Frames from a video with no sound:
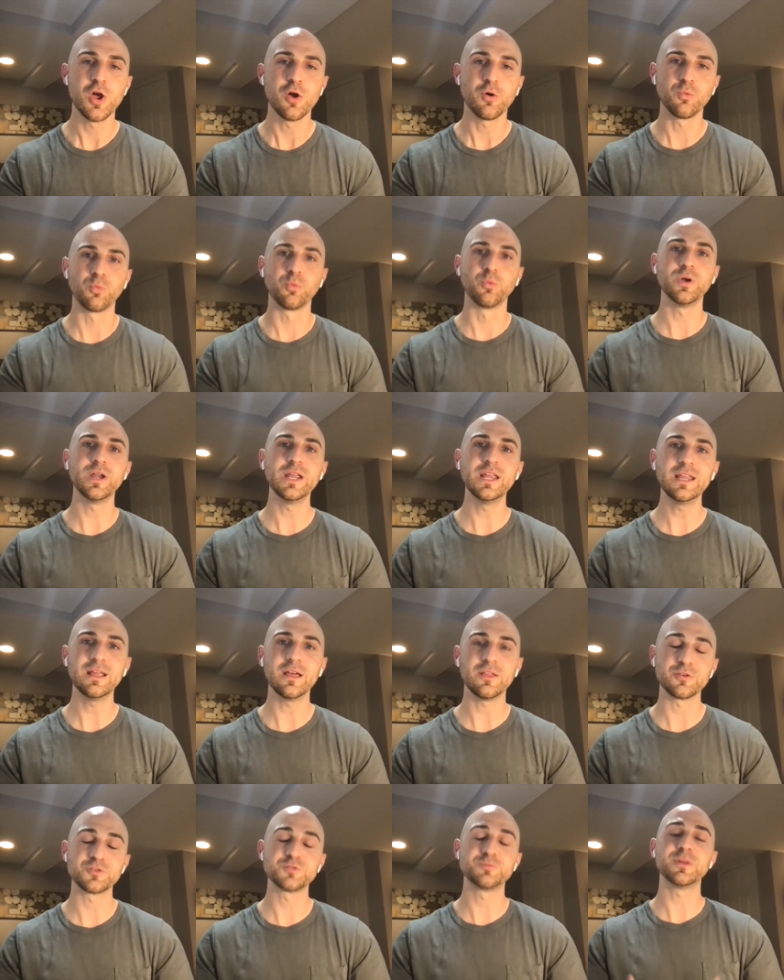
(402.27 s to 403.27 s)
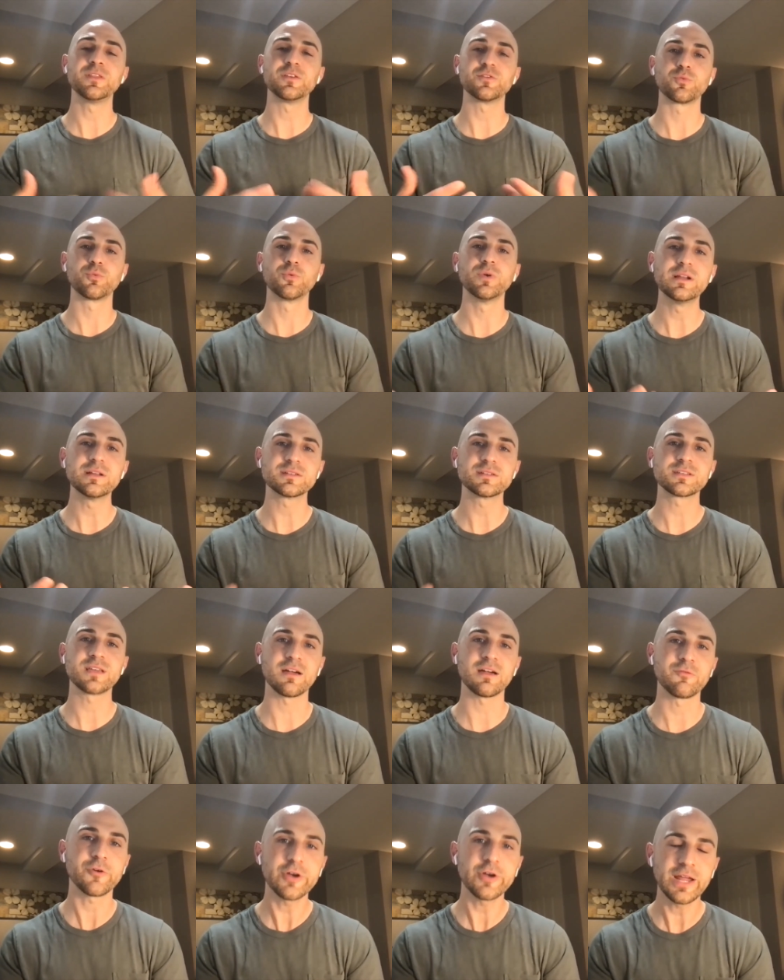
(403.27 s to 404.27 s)
there's been this
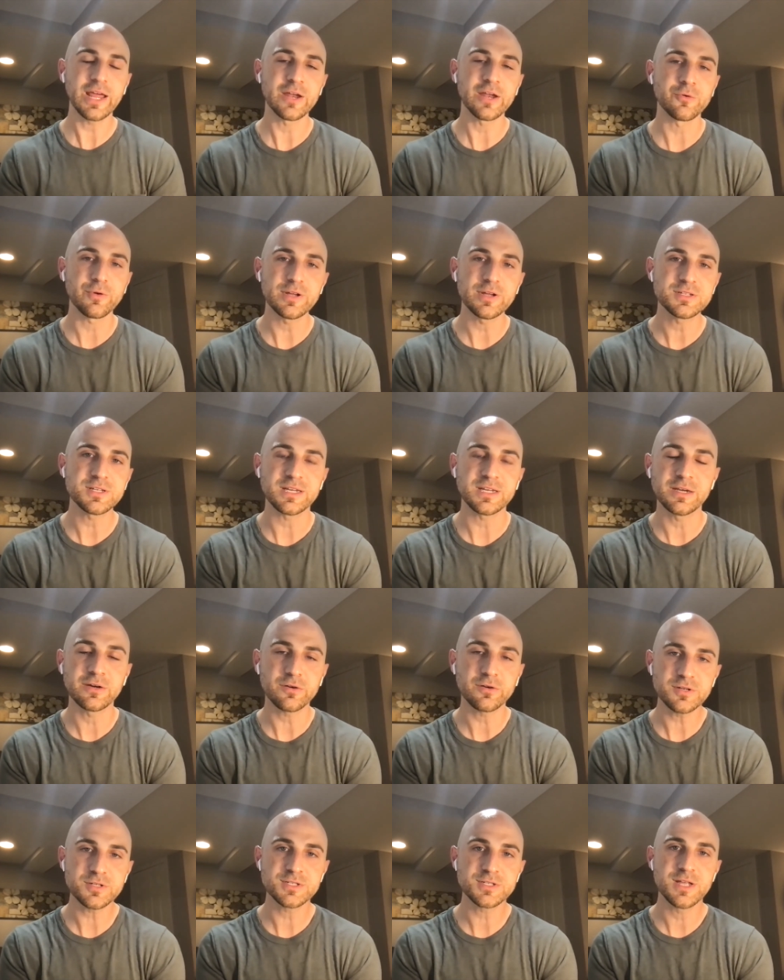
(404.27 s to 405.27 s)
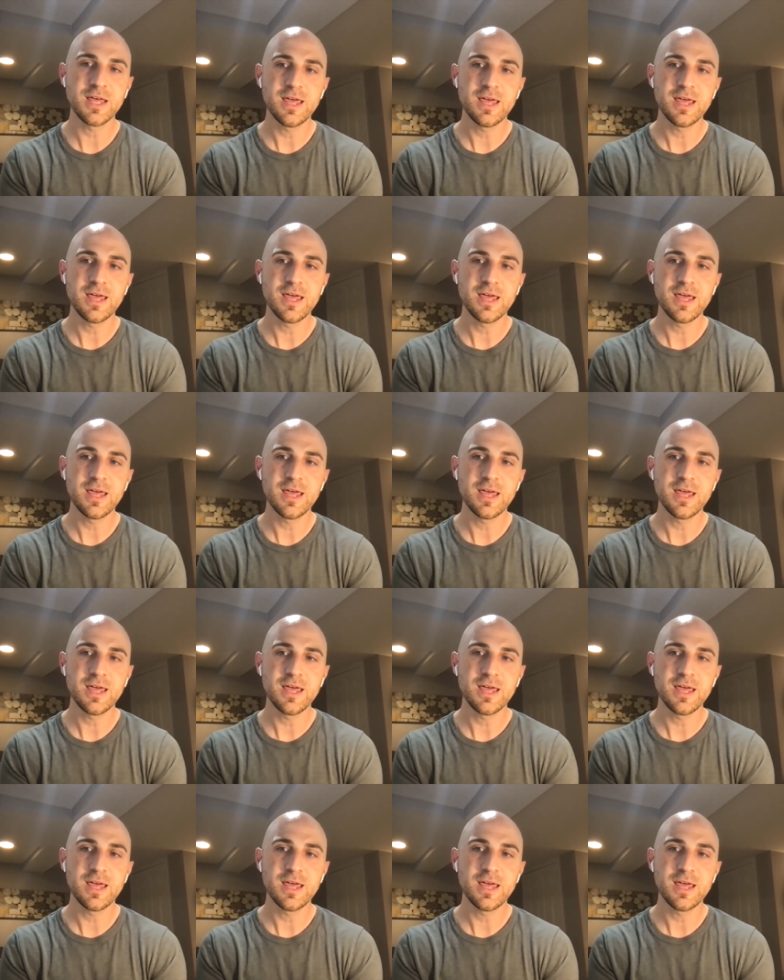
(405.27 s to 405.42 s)
rediscovery in recent years